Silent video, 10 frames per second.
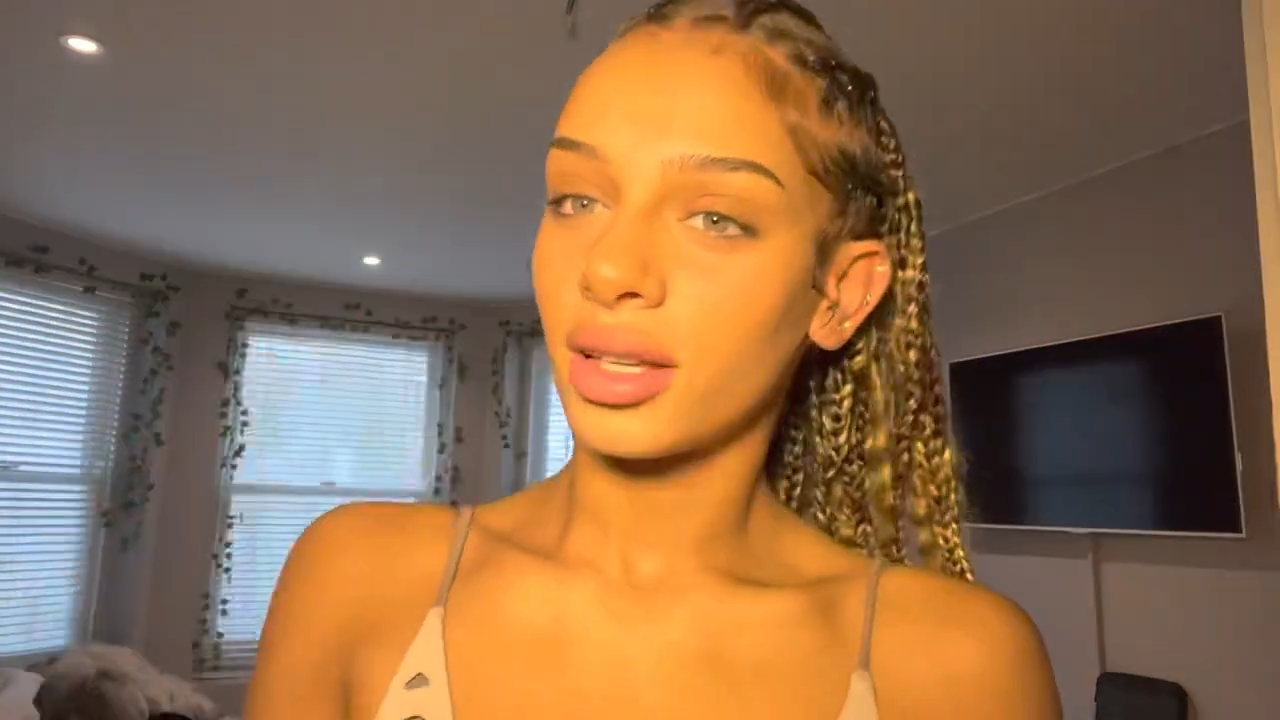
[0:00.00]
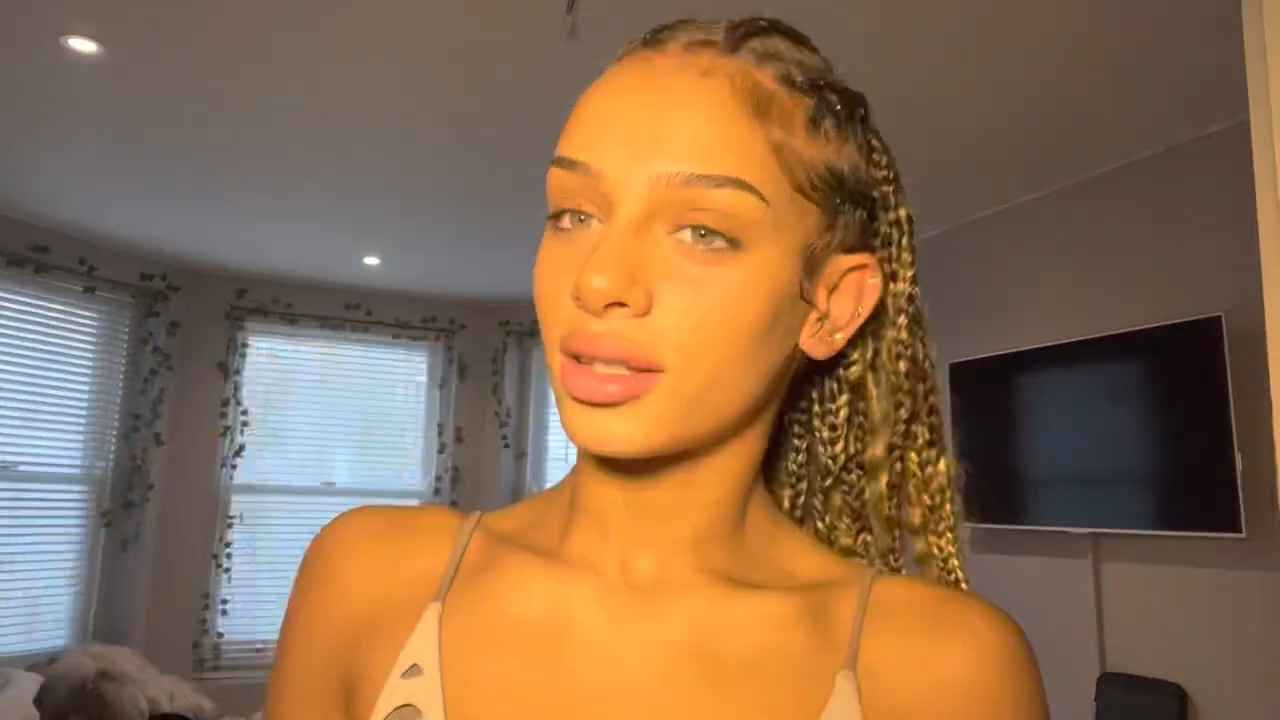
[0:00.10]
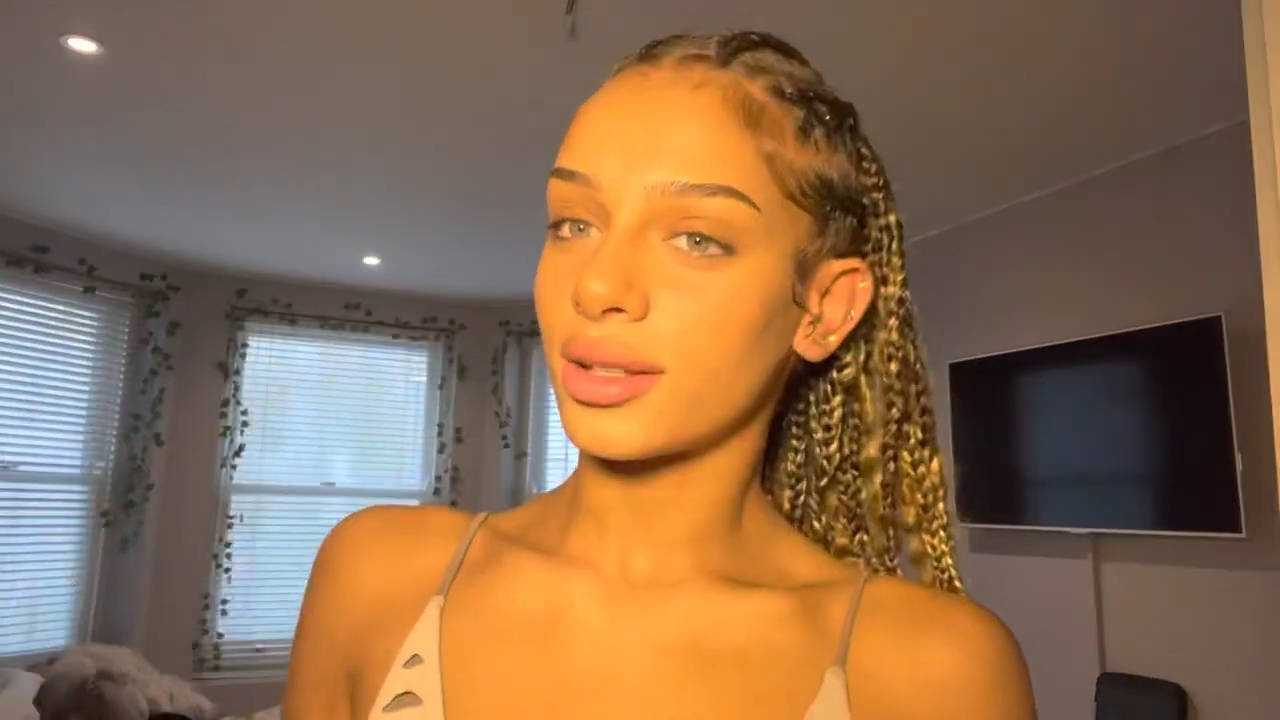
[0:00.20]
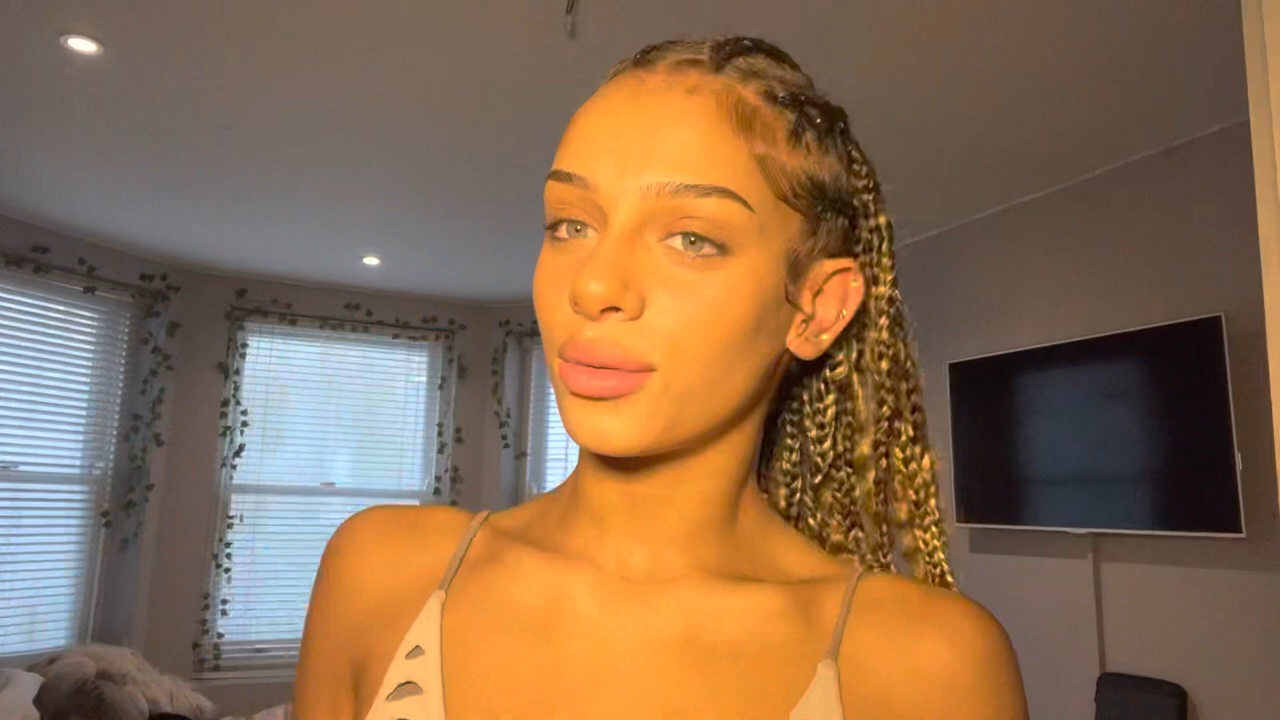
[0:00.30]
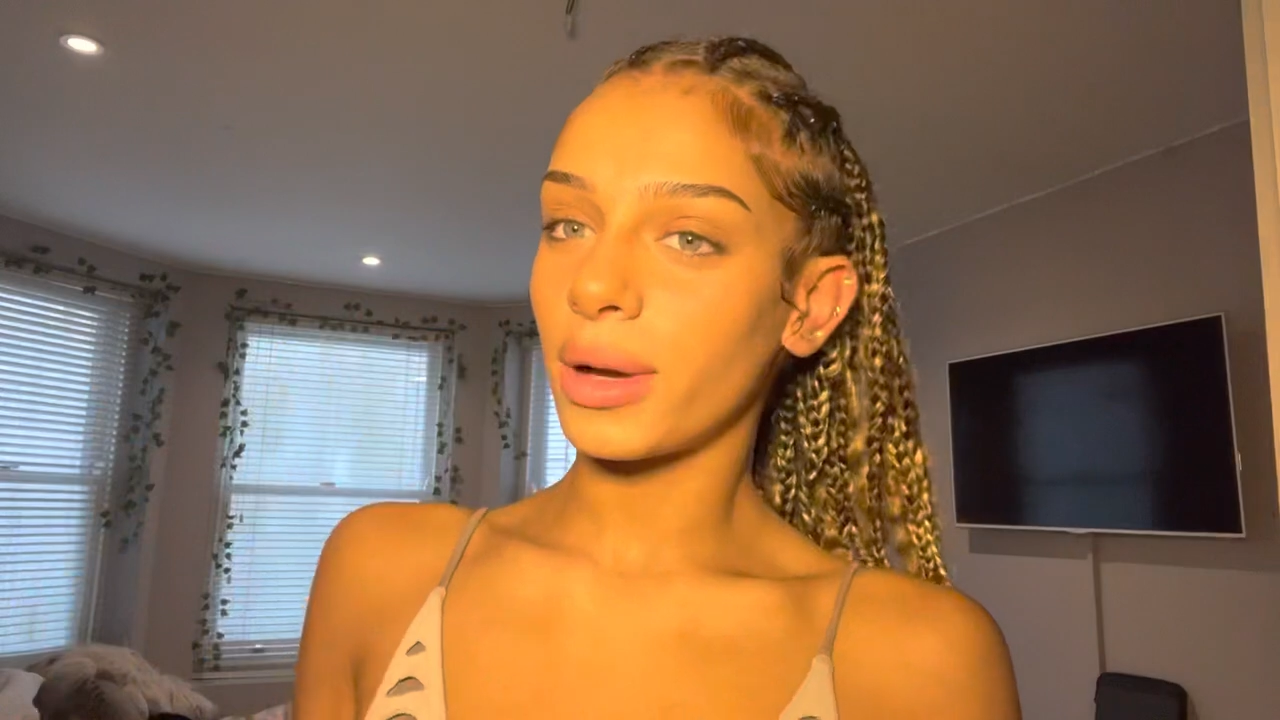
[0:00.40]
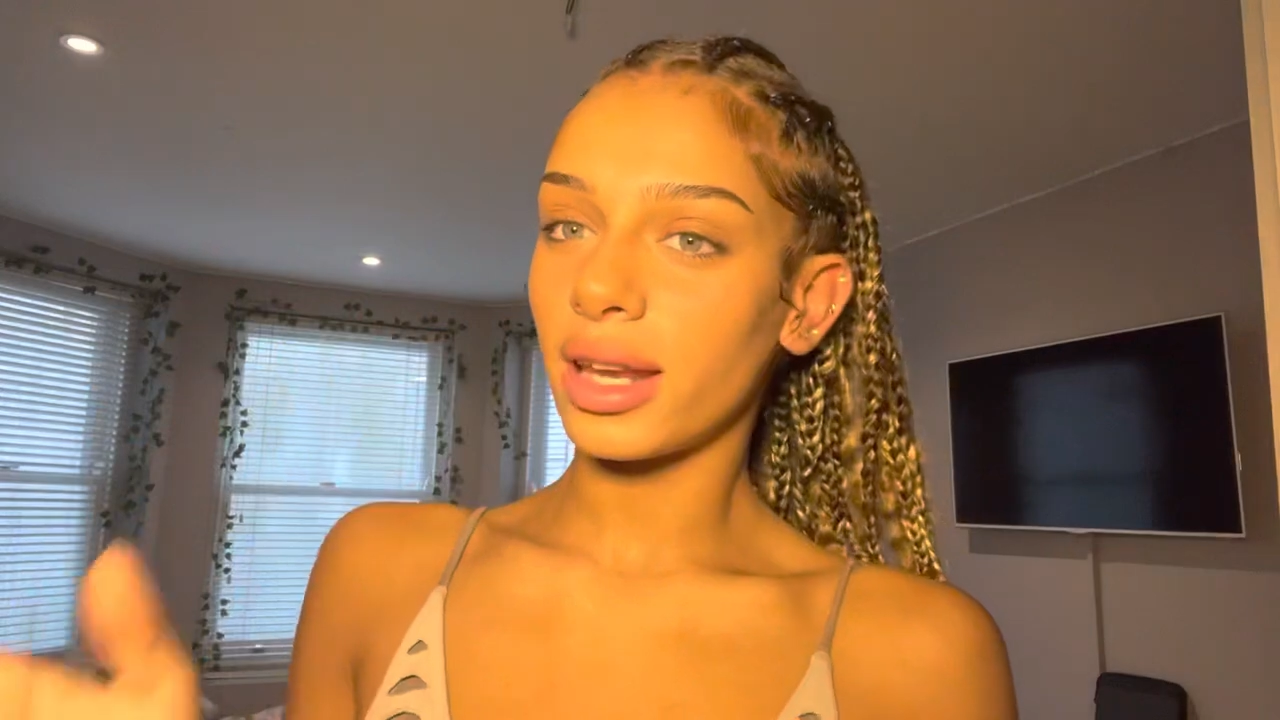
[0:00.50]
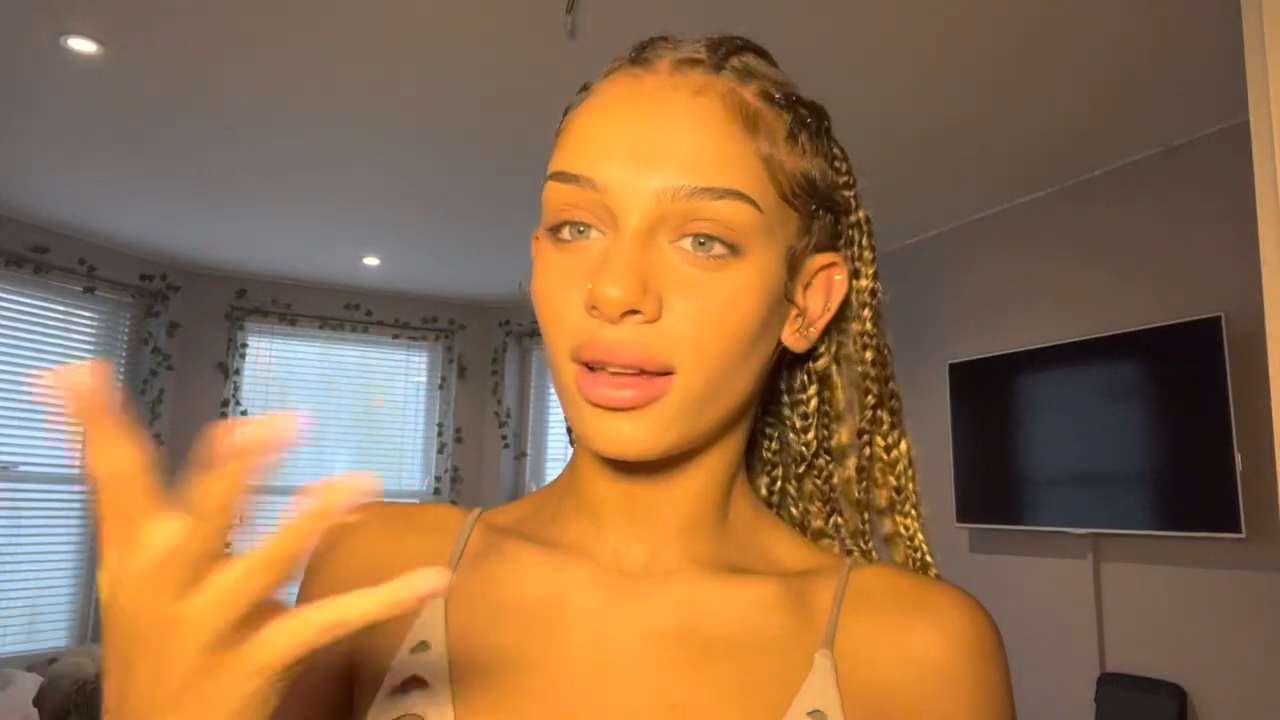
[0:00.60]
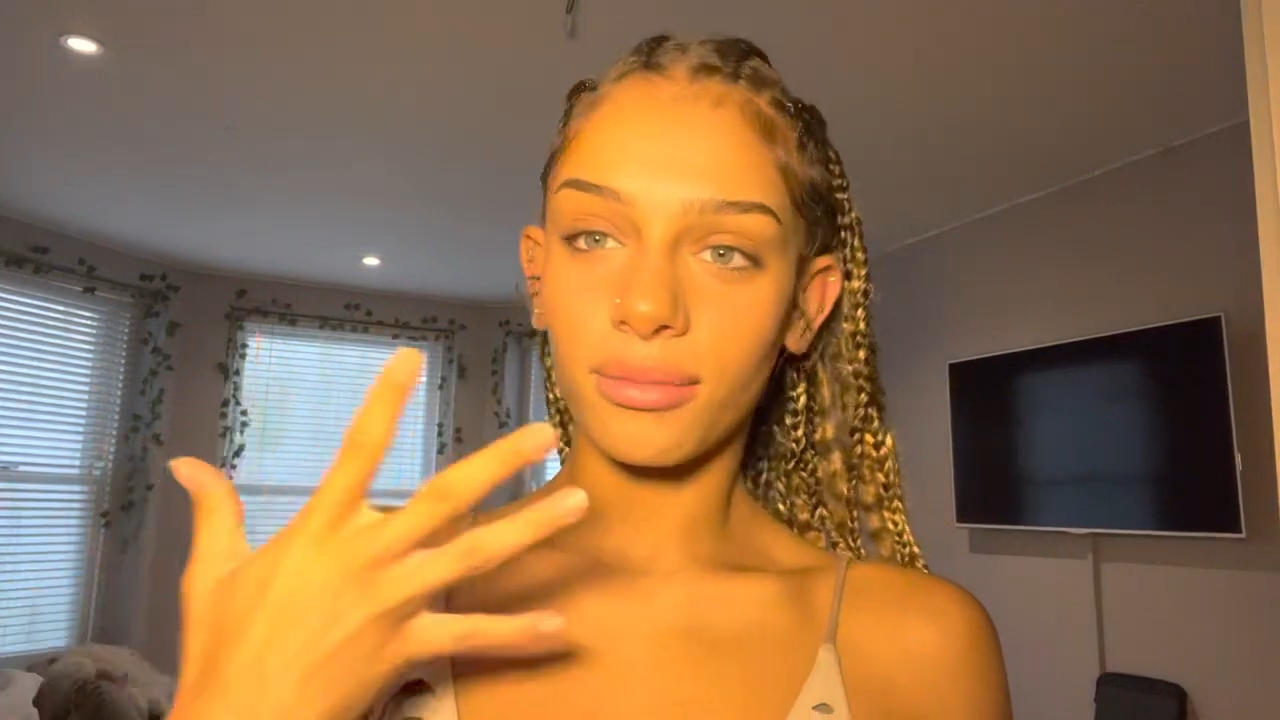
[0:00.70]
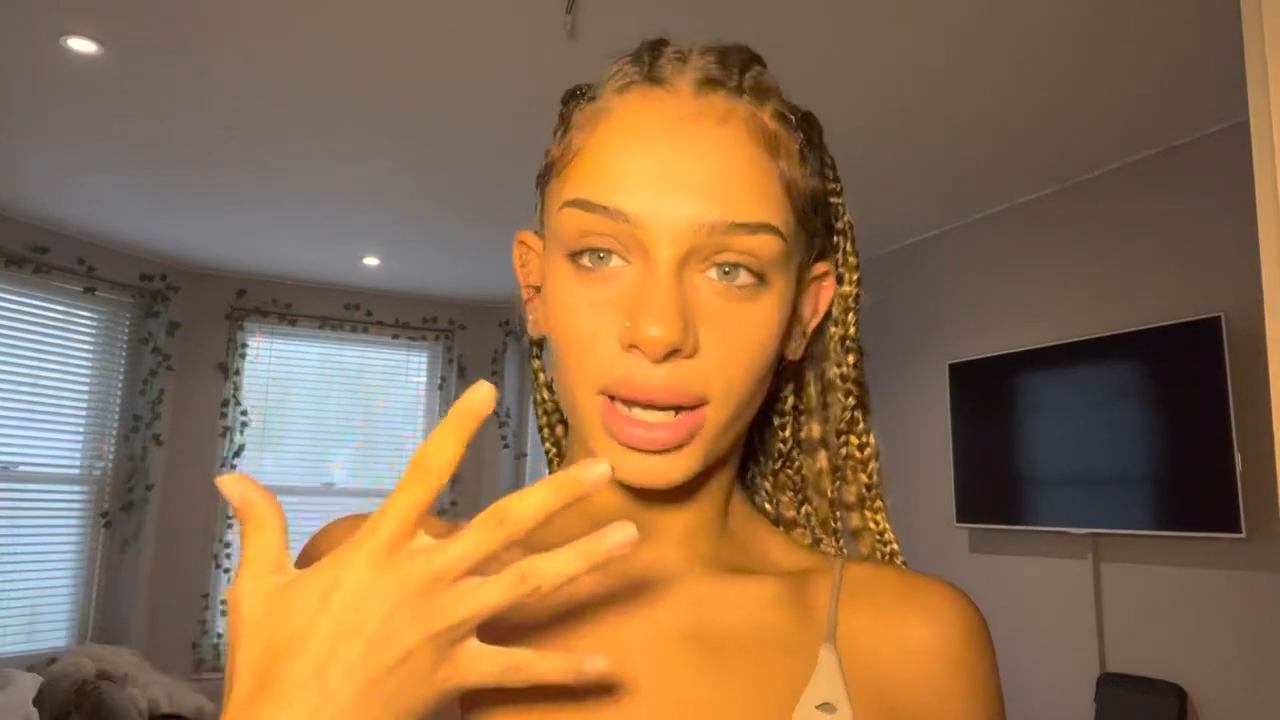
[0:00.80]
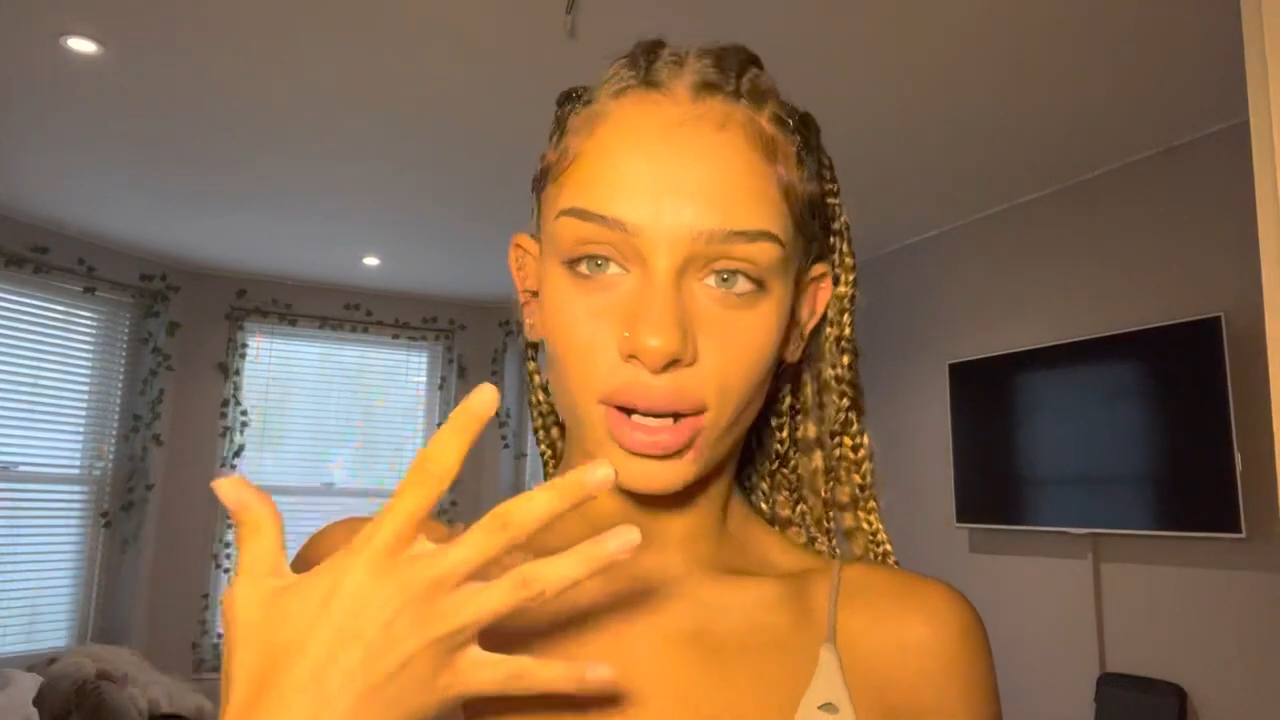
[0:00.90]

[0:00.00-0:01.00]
So when my